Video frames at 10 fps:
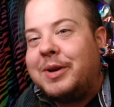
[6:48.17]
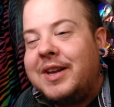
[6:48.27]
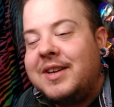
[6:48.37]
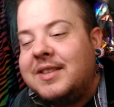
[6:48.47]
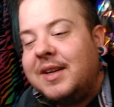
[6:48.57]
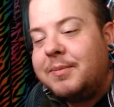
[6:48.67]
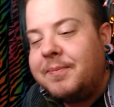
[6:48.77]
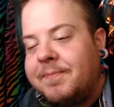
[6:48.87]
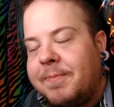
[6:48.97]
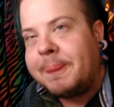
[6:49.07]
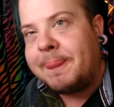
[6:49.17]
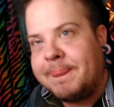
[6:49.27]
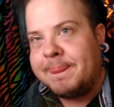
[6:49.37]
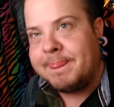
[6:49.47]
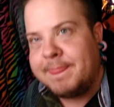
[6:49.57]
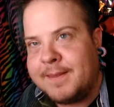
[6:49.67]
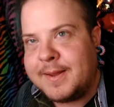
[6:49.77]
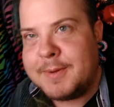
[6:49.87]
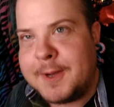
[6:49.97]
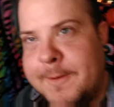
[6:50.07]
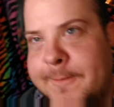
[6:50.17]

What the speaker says: can you see them? Come